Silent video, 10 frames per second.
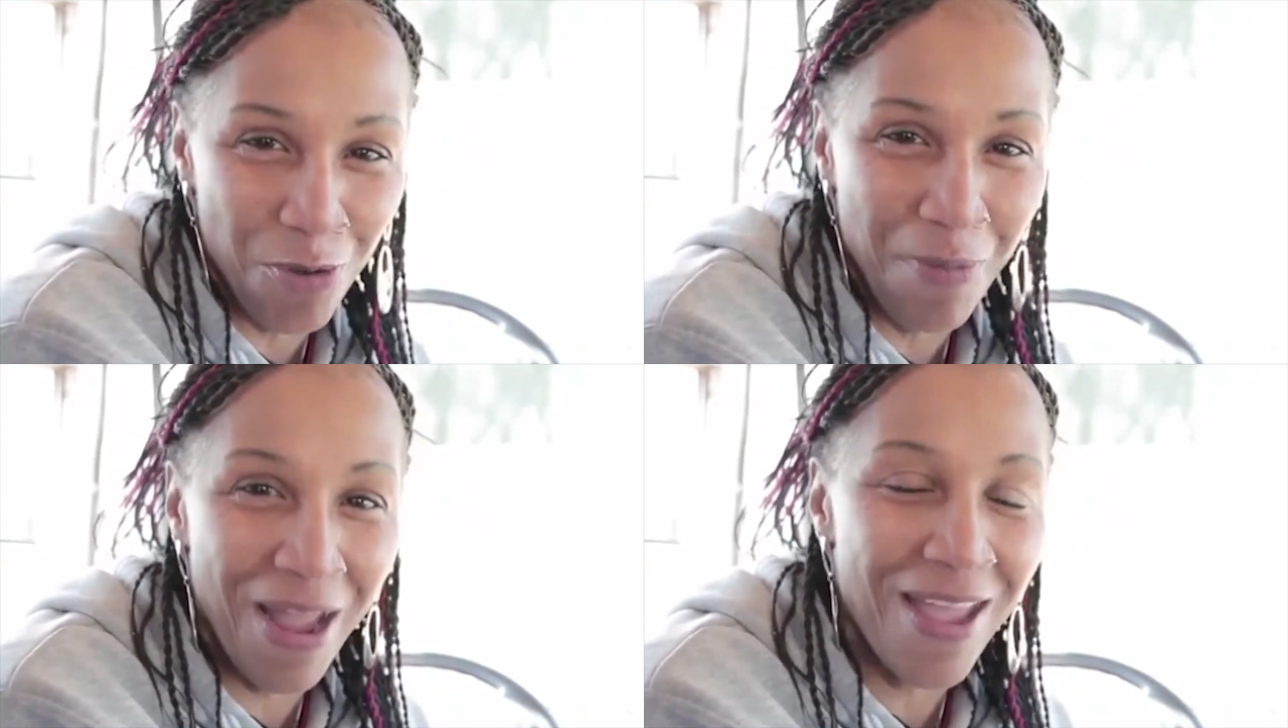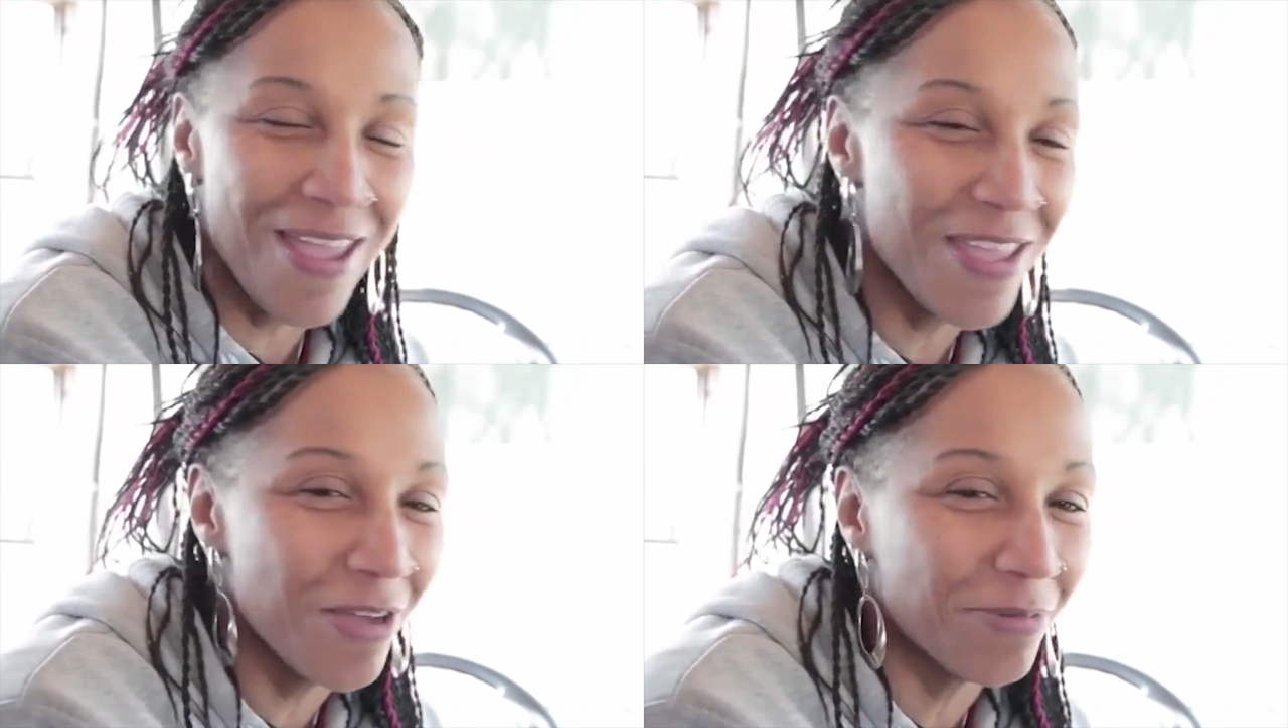My
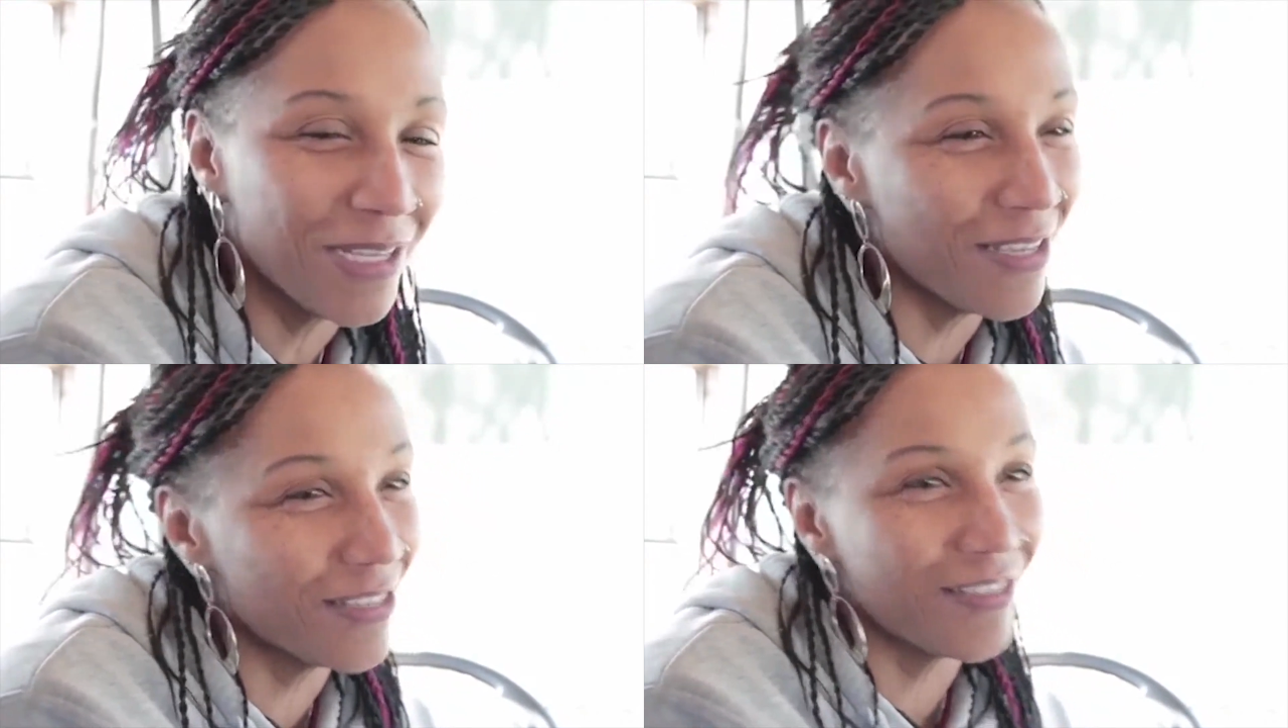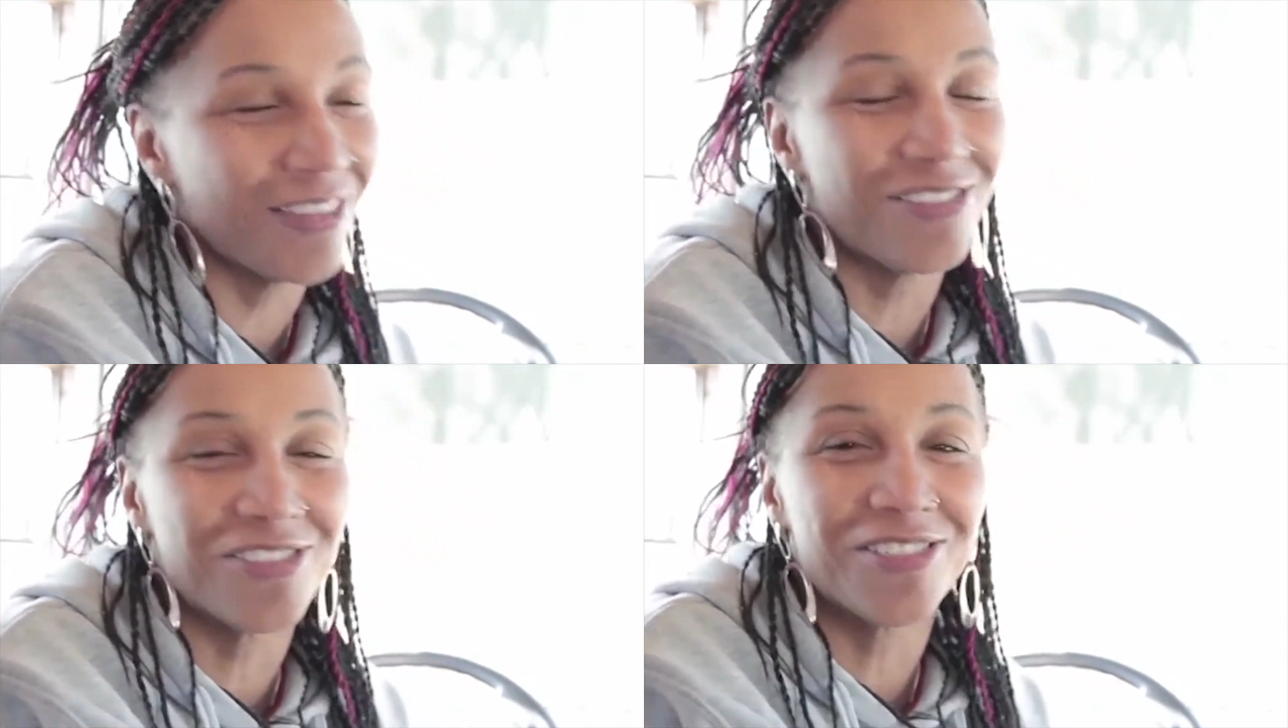AM kids, I
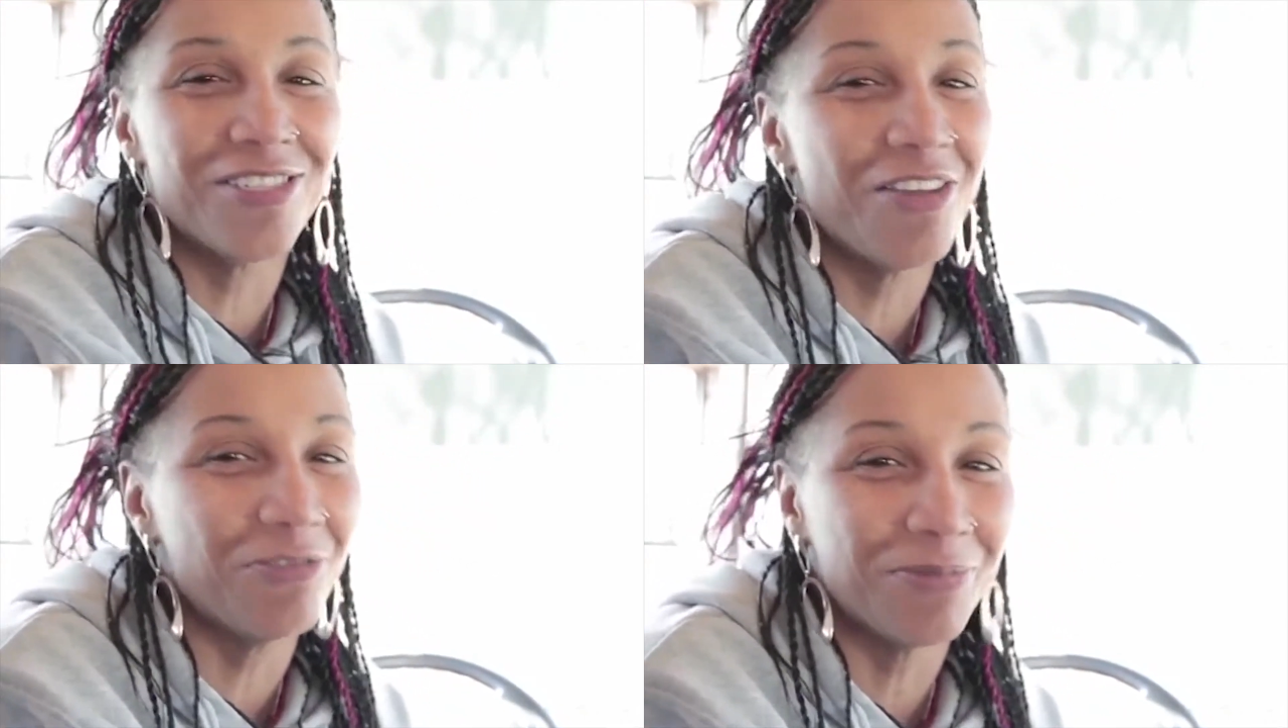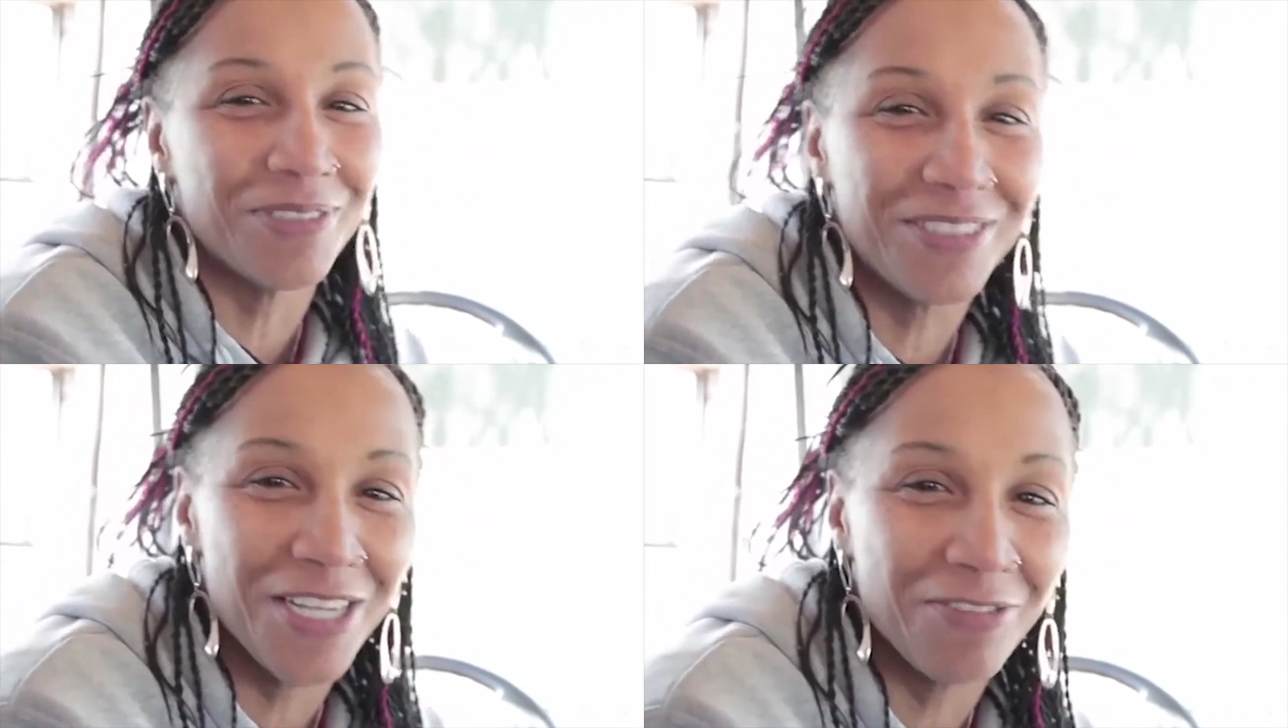just love them to
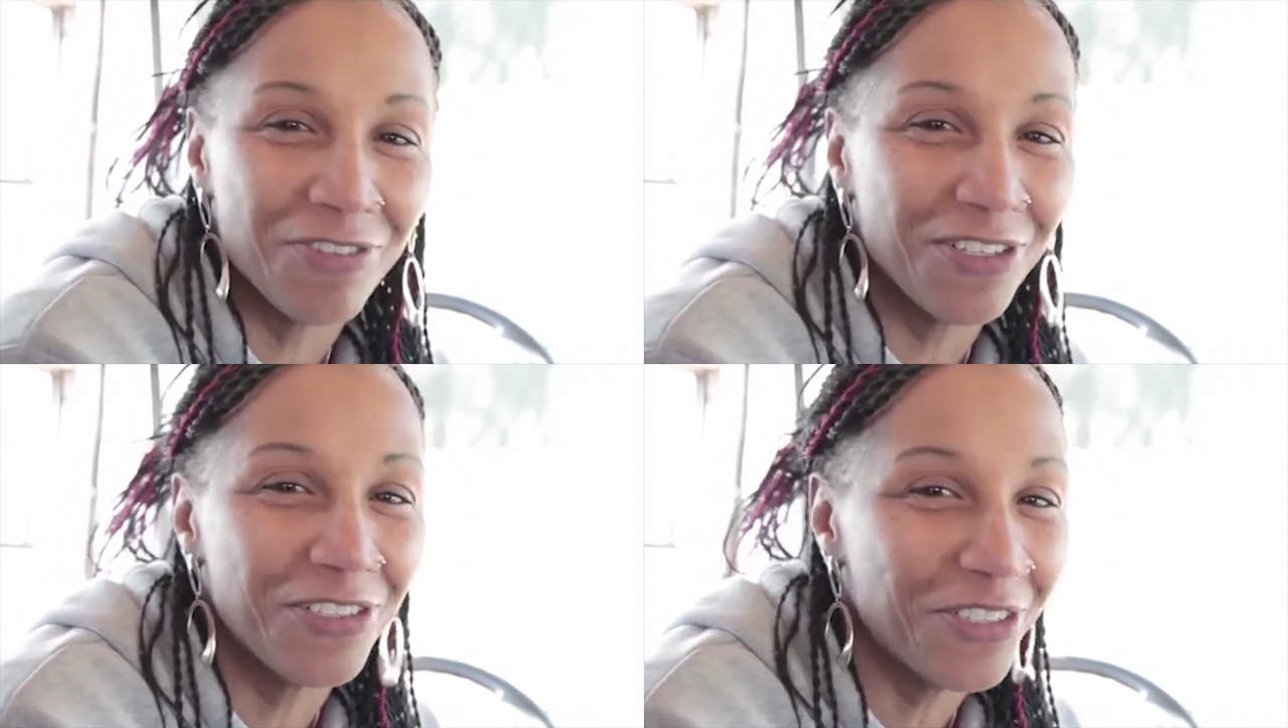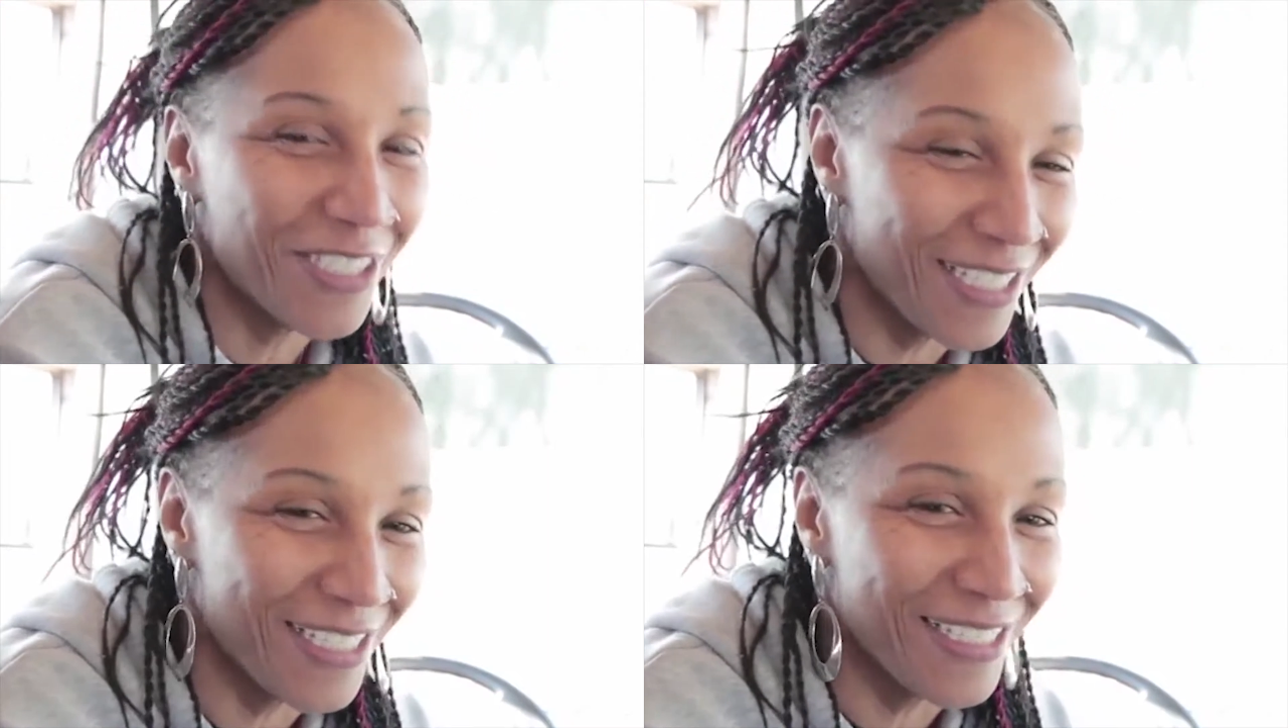death. They're little
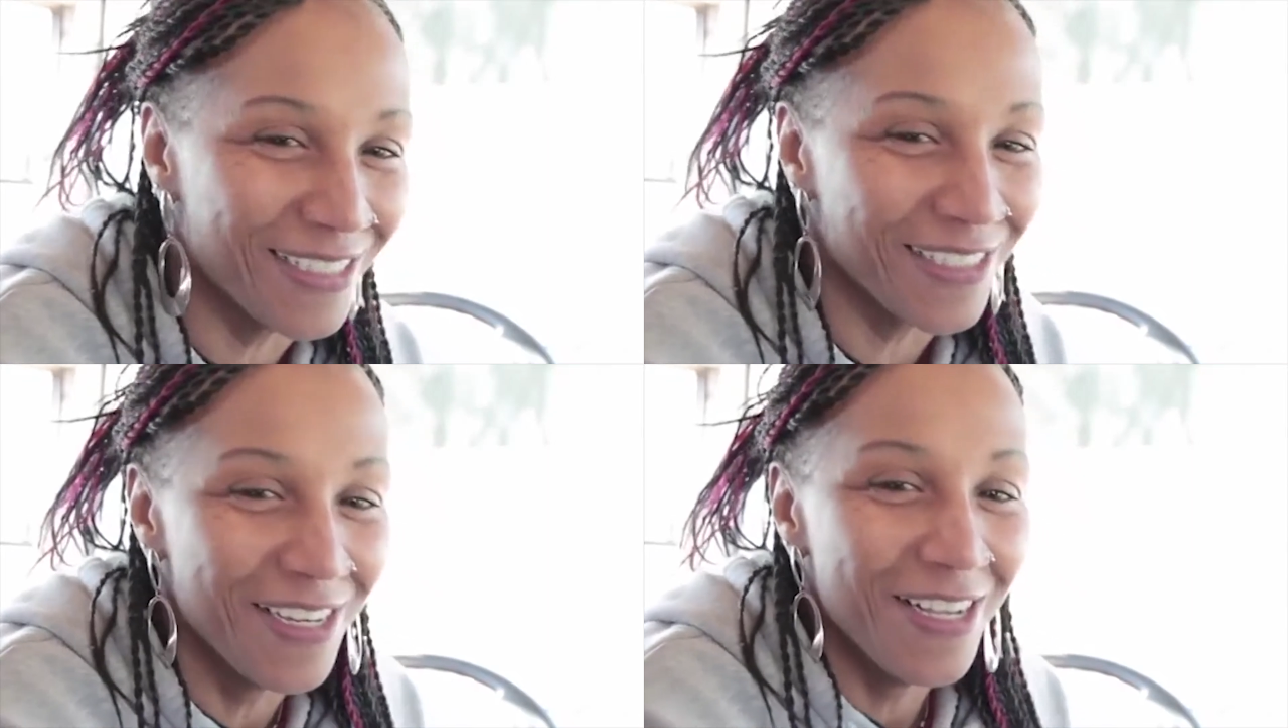kids.